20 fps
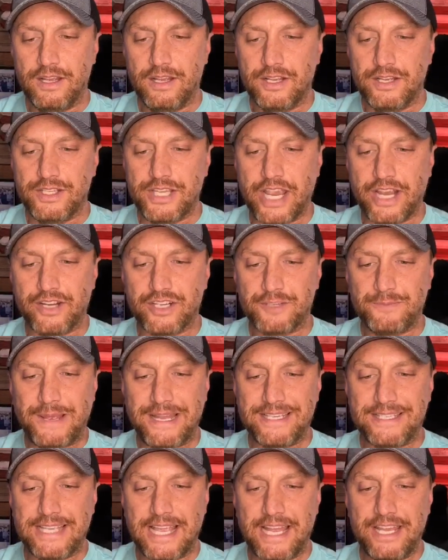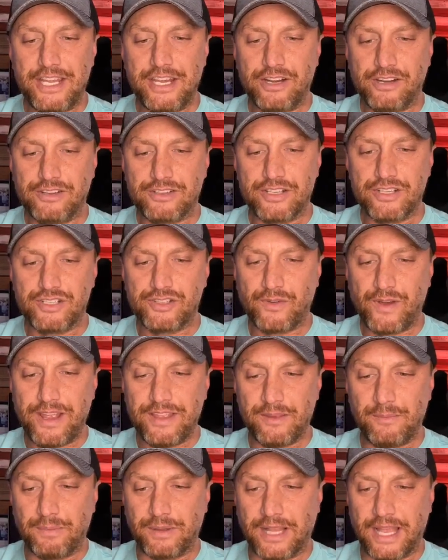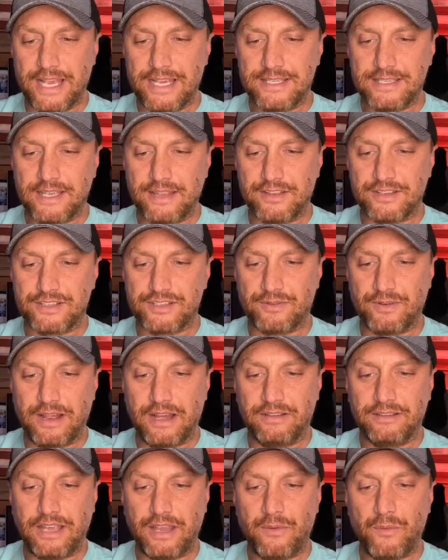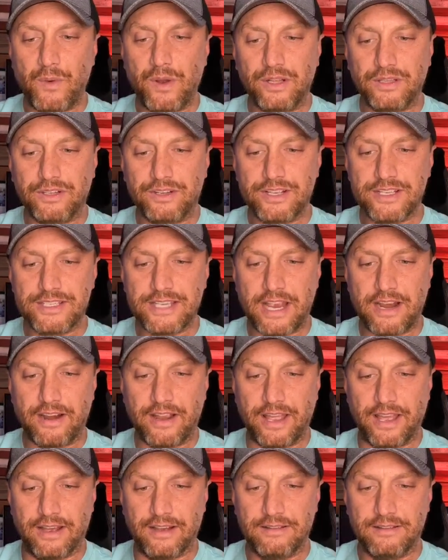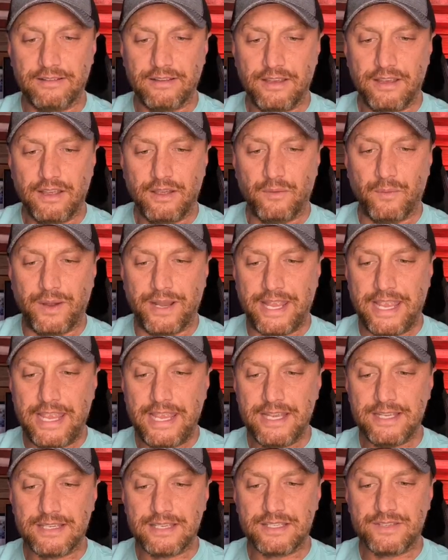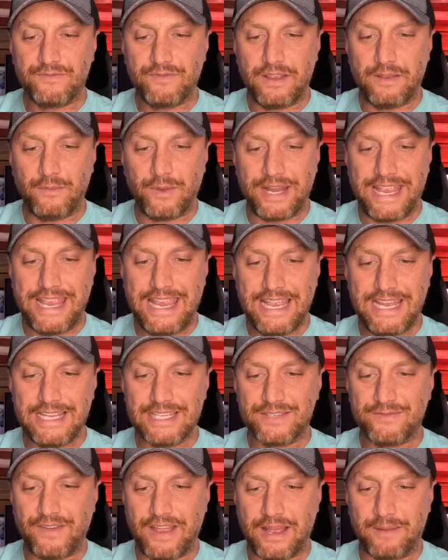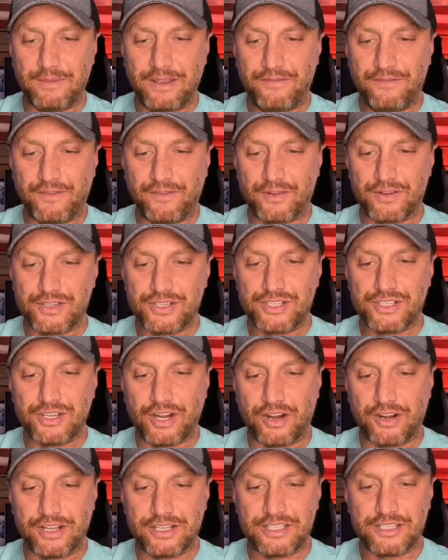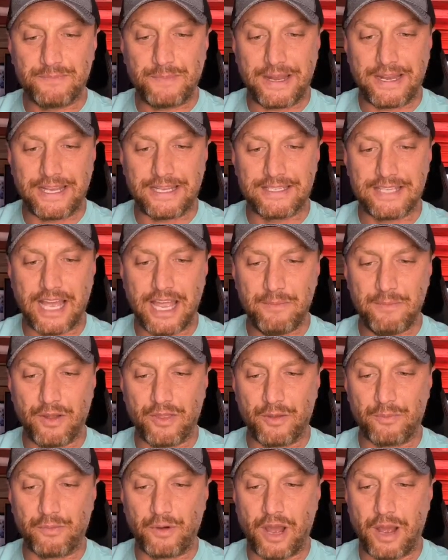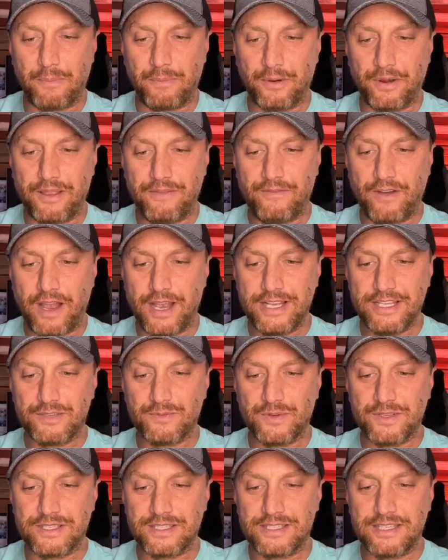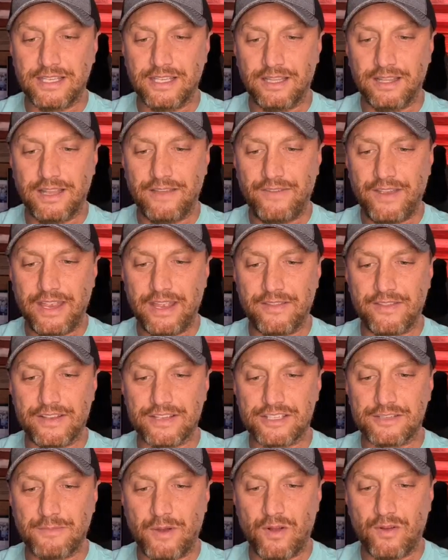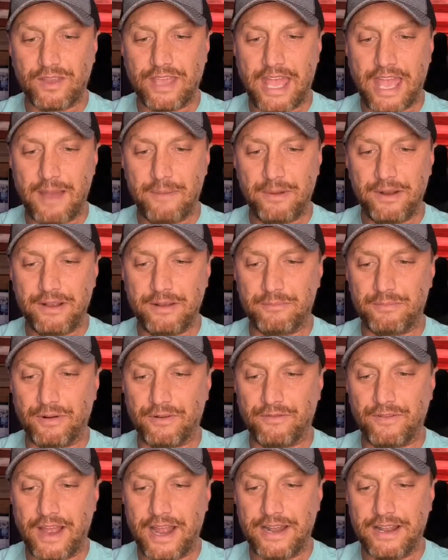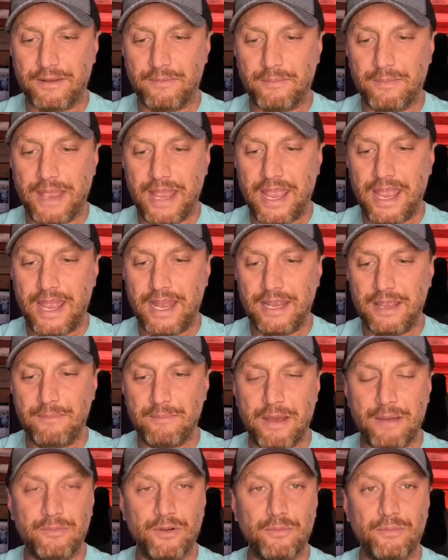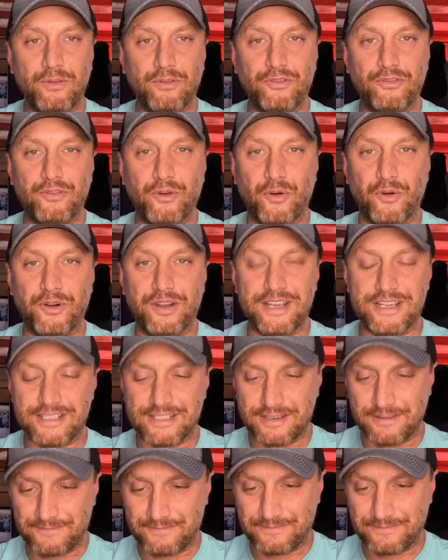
Jaeger spent 10 years enjoying the place and the surrounding wilderness area. When he and his family first started spending time on the property, Vines was still living in the small cabin and provided many memorable stories.